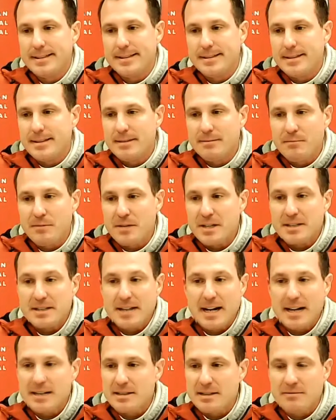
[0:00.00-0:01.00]
Um, these
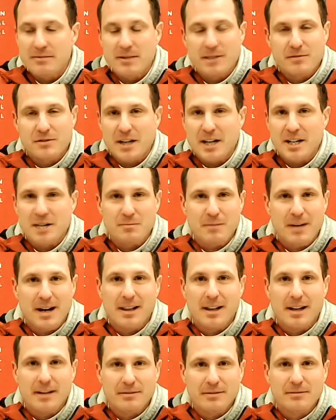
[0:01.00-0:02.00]
guys even have changed my
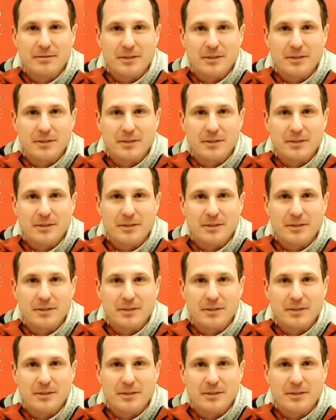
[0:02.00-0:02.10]
life.